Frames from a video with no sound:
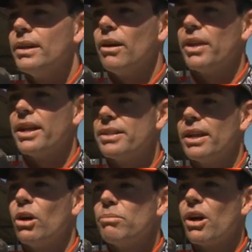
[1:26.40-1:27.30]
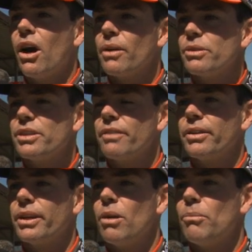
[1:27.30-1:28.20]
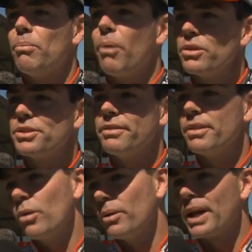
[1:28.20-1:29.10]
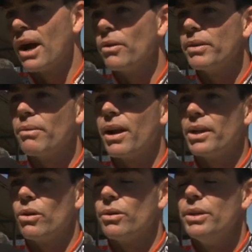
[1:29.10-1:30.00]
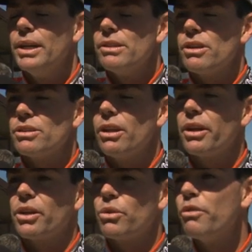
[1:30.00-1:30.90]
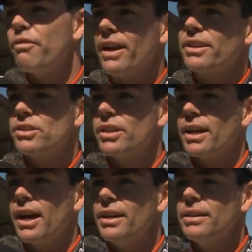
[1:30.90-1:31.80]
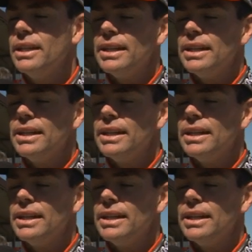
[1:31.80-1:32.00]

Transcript: on that Dunlop tyre is definitely a lot more positive than what we're currently running on. So there's a lot of good factors in the car.